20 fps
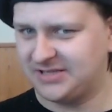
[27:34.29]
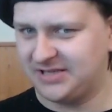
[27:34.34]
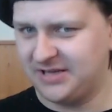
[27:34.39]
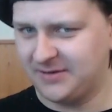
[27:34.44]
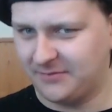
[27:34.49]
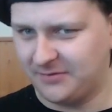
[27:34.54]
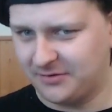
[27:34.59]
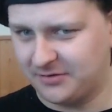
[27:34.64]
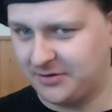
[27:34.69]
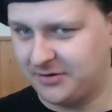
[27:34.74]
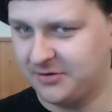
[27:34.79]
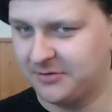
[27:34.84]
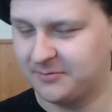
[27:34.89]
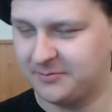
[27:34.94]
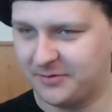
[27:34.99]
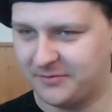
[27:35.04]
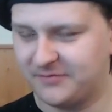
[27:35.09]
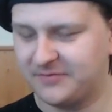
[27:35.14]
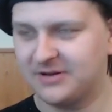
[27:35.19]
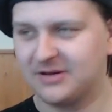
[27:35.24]
evil cube
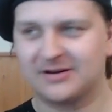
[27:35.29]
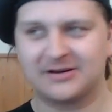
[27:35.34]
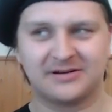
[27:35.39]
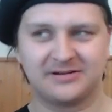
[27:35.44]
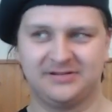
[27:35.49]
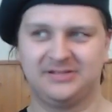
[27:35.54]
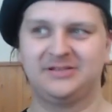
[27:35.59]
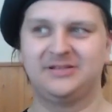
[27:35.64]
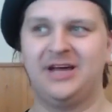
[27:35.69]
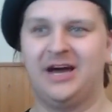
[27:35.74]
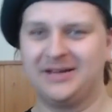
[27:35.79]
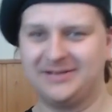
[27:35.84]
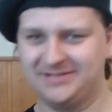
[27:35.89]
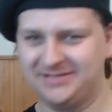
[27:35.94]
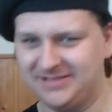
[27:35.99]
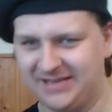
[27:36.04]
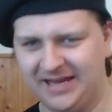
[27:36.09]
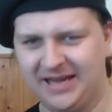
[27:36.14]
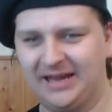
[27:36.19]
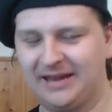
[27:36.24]
of darkness
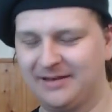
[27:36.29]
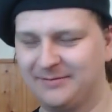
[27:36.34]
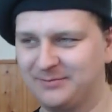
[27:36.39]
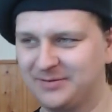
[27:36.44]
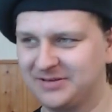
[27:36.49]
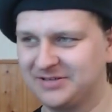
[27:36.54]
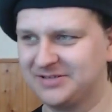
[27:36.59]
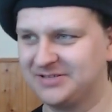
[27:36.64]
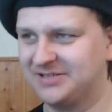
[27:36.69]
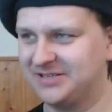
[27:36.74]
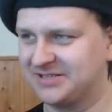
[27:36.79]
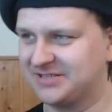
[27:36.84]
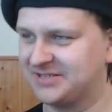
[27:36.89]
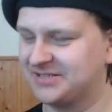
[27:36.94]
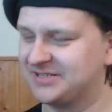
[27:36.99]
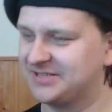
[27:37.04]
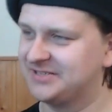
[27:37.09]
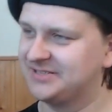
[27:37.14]
again, because that's